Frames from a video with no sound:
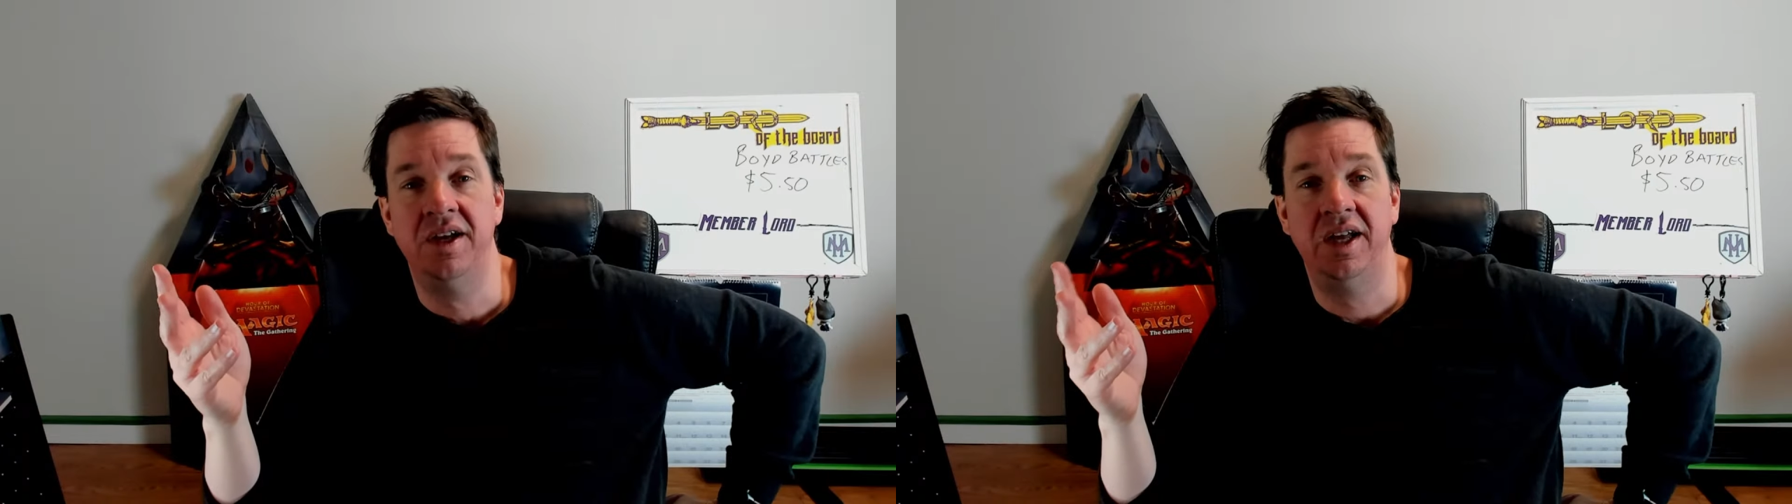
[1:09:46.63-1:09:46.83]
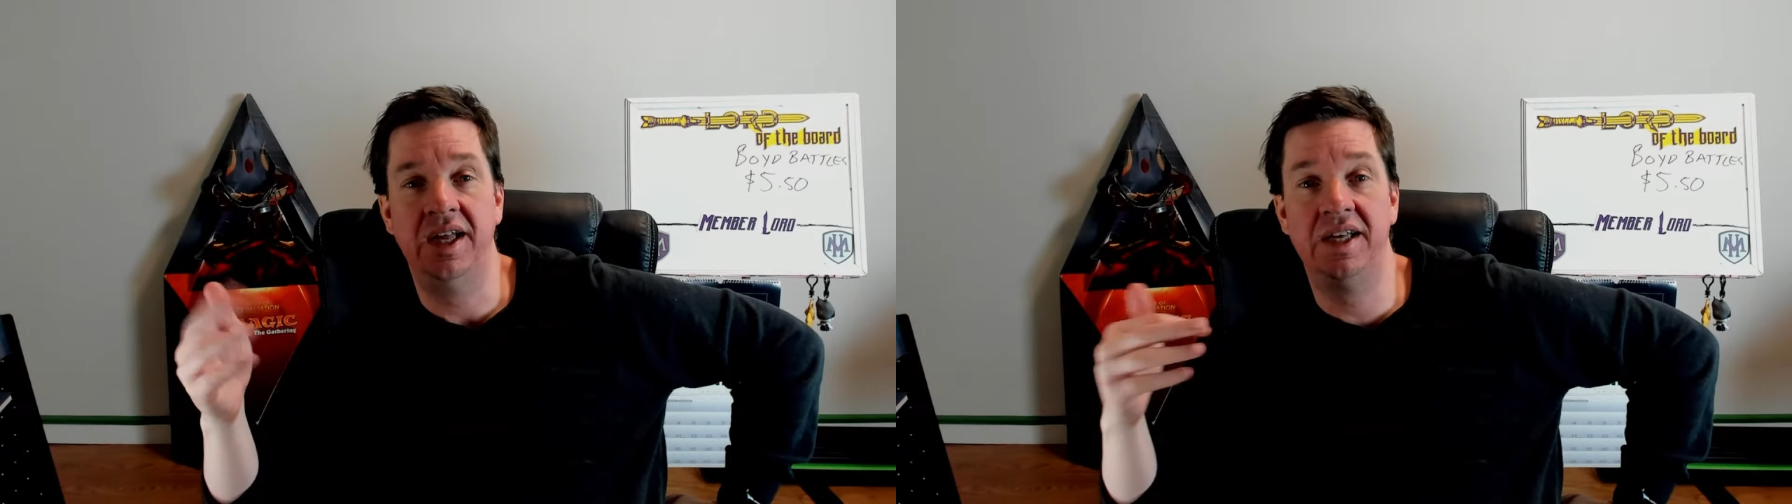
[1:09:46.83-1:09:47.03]

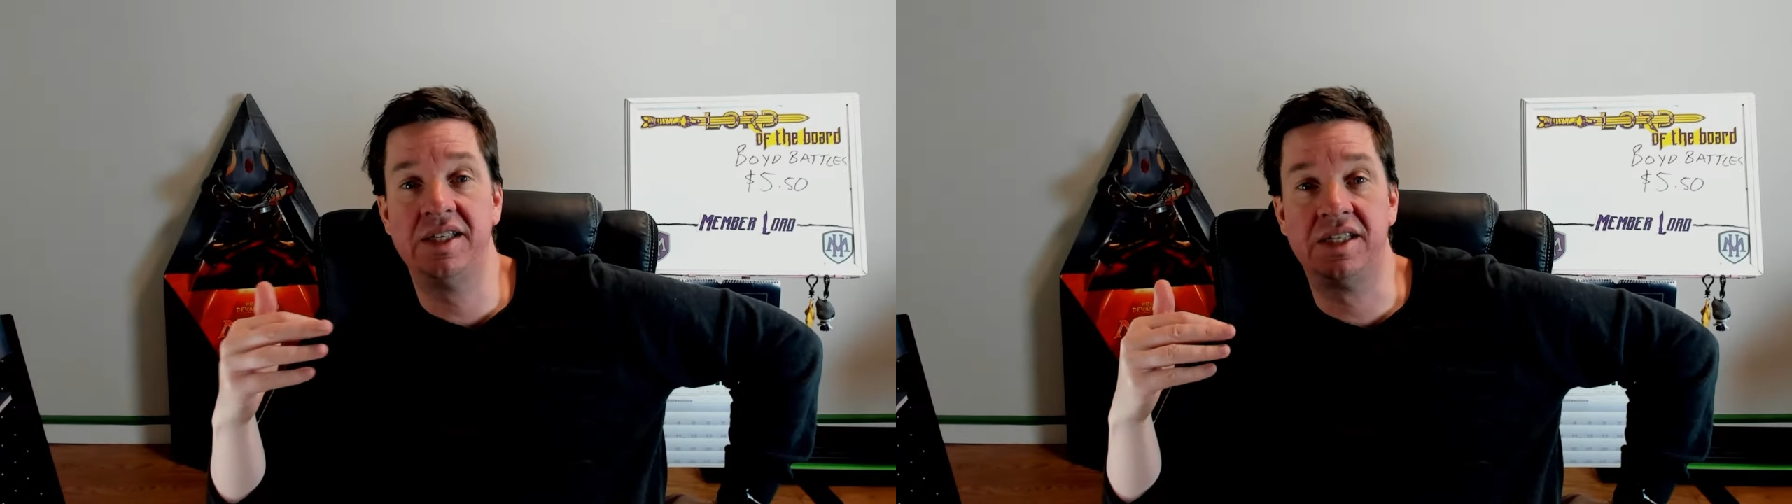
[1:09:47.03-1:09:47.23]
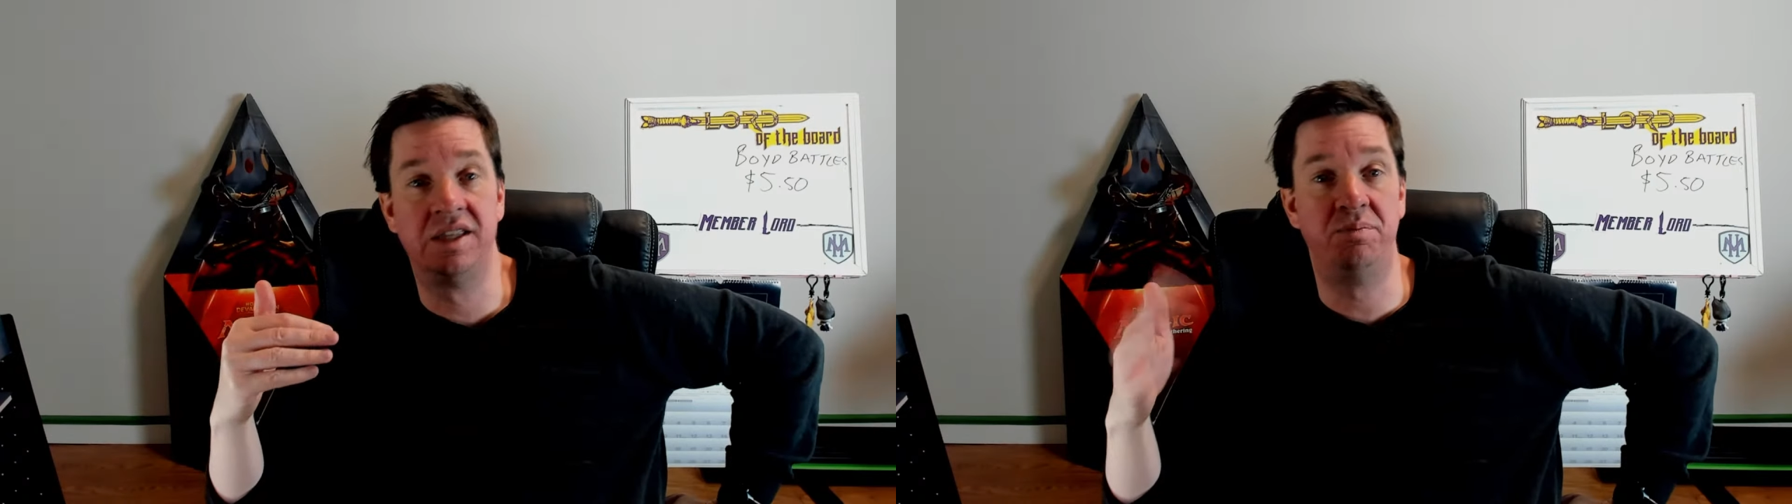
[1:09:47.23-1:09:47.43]

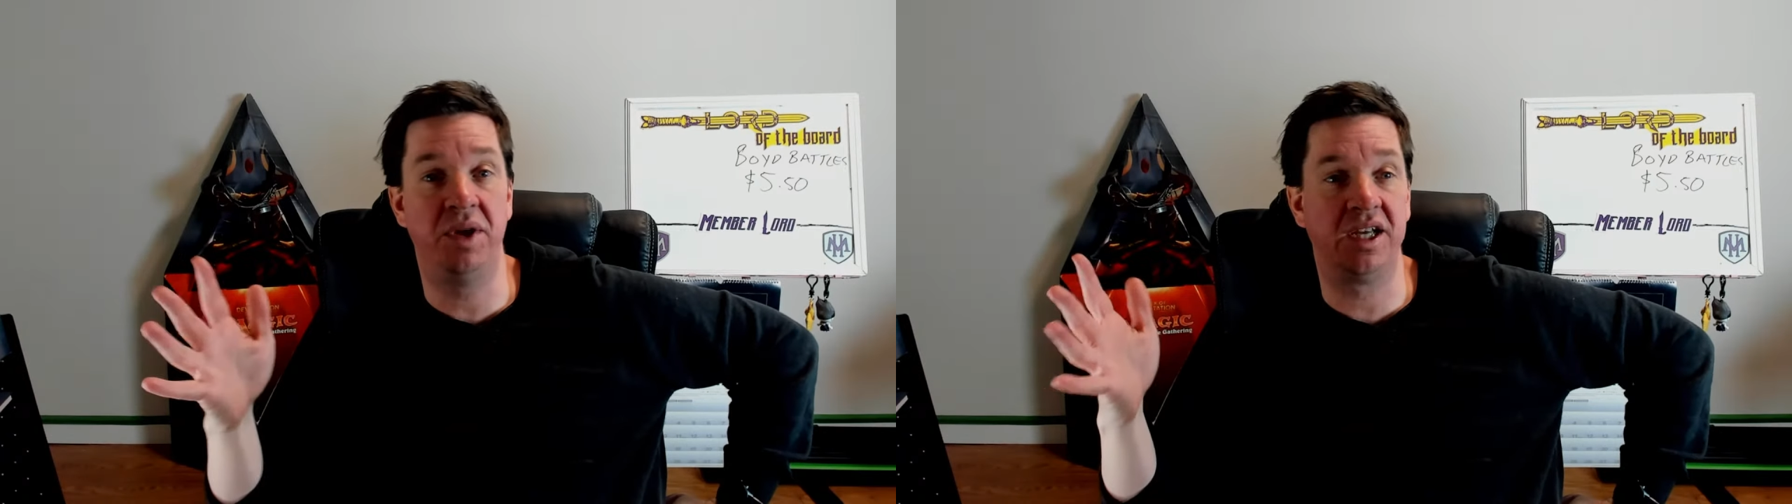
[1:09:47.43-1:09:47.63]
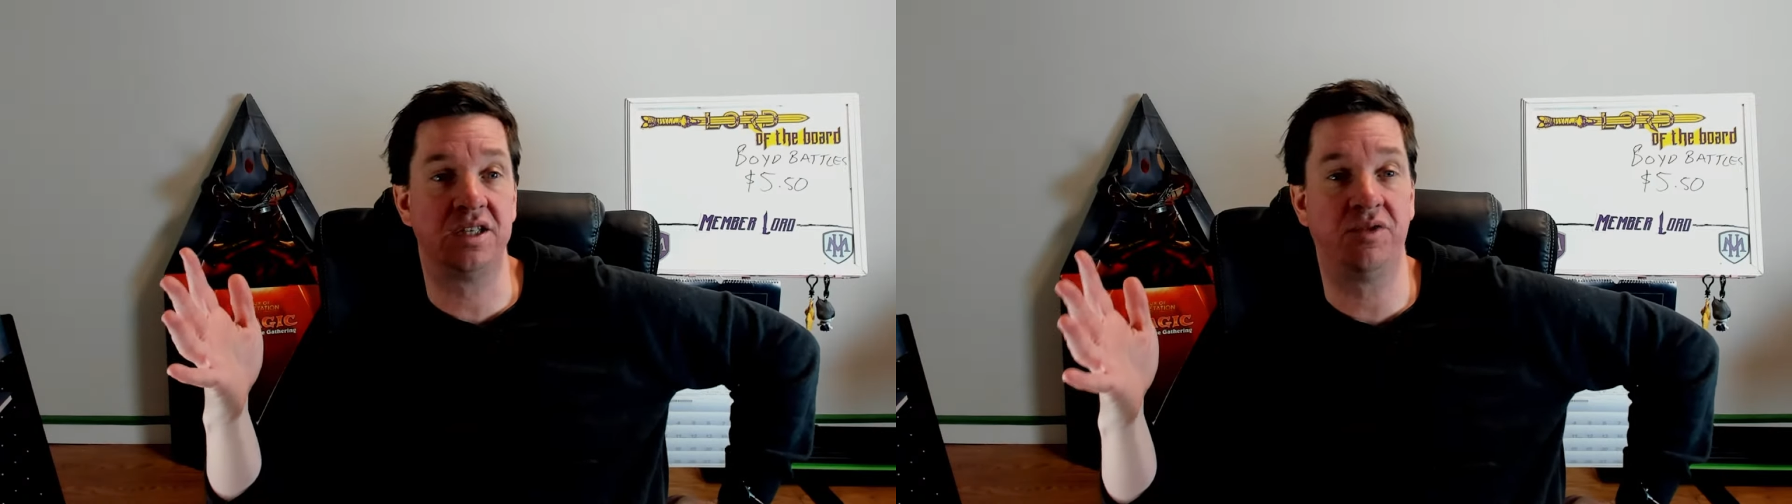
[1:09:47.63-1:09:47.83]
is the
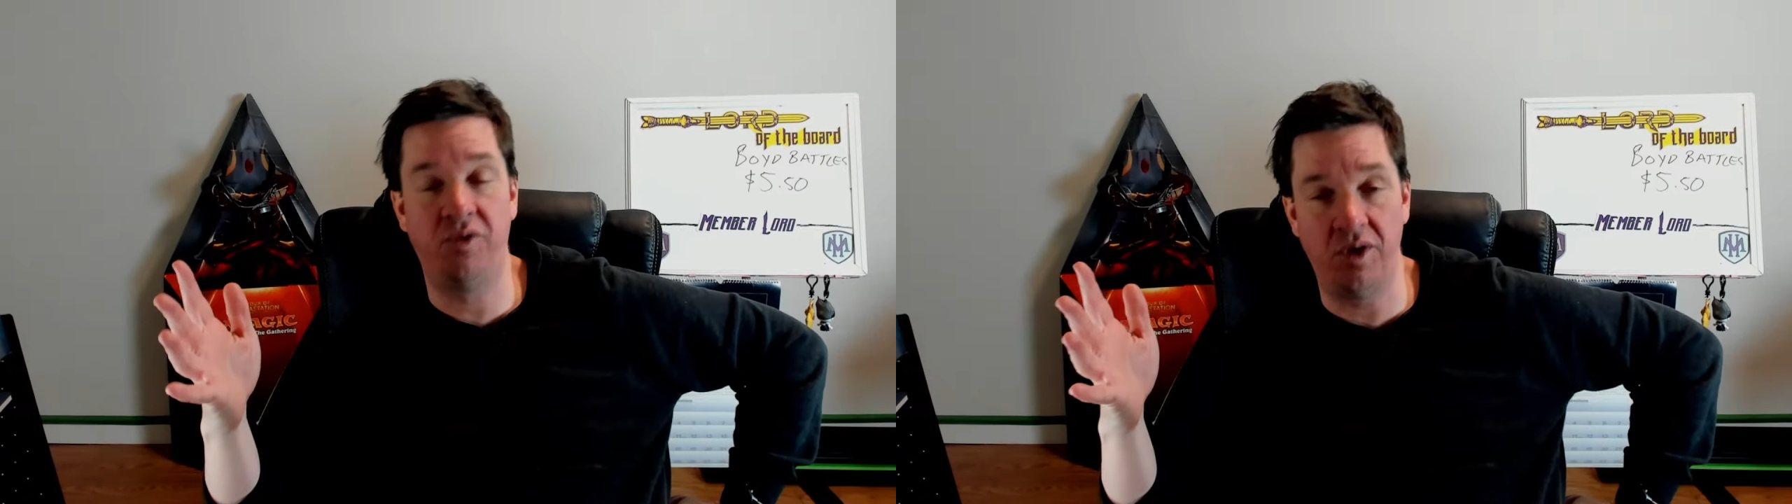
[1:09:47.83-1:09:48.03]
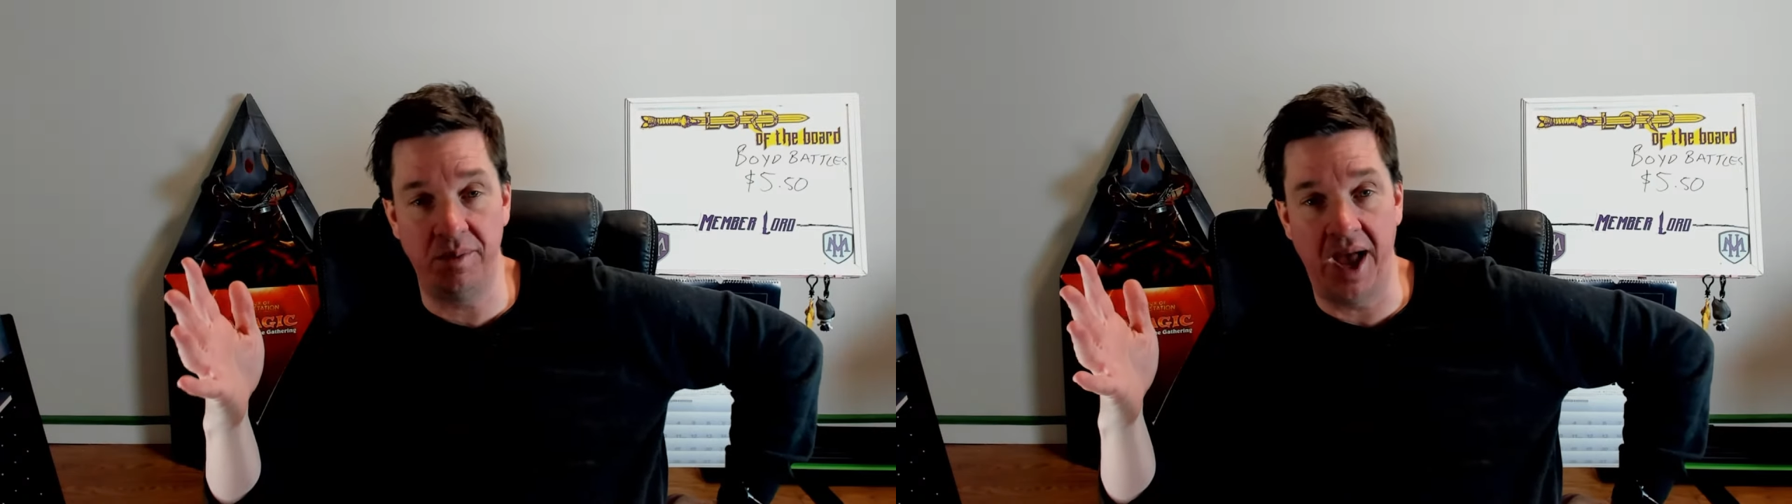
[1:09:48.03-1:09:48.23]
biggest
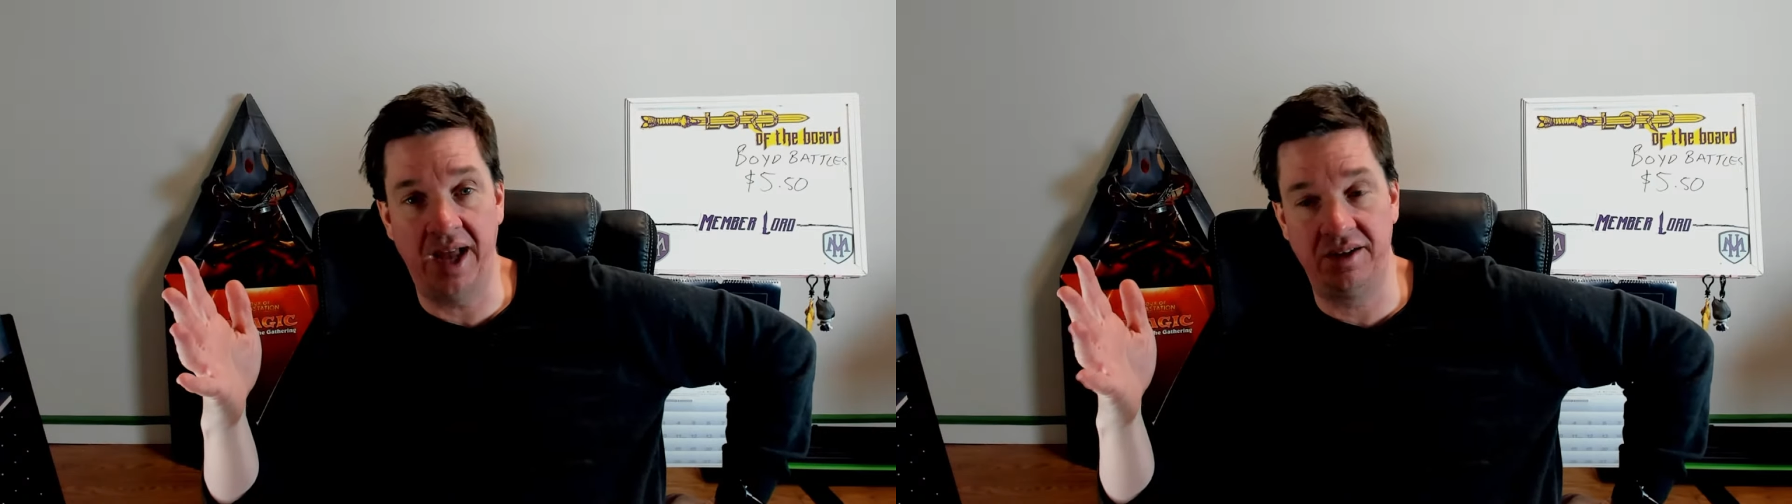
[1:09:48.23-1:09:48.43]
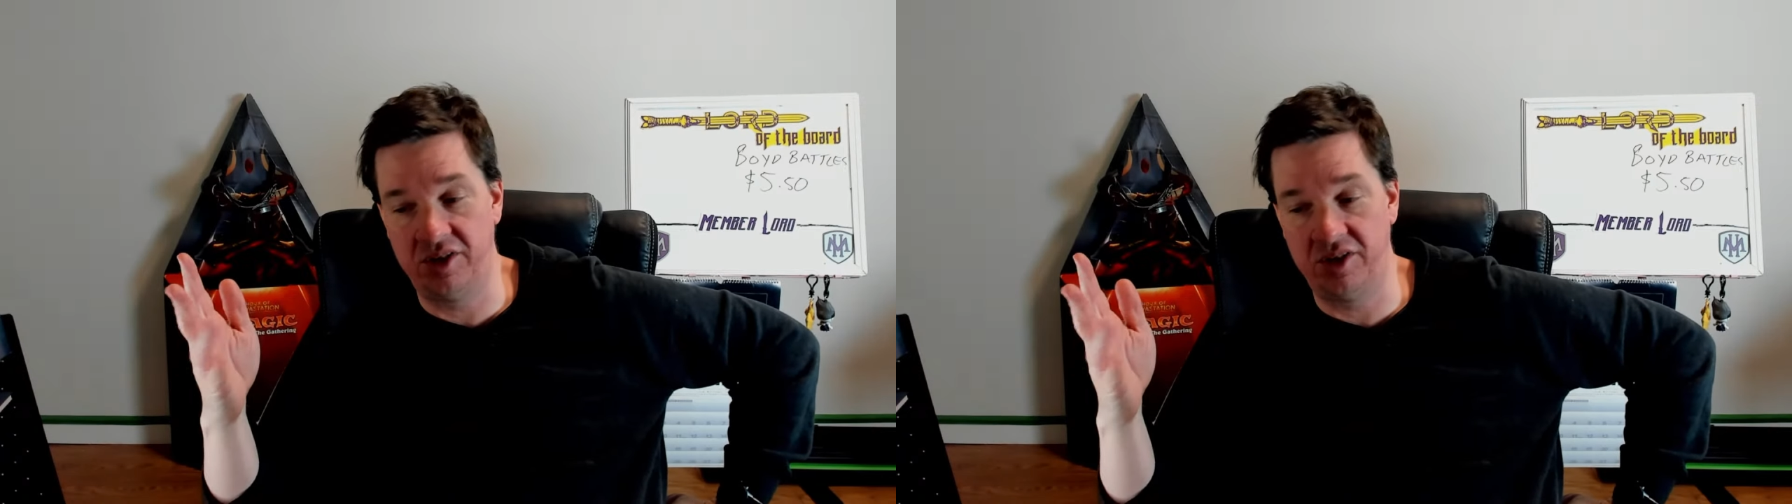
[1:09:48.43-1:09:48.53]
format,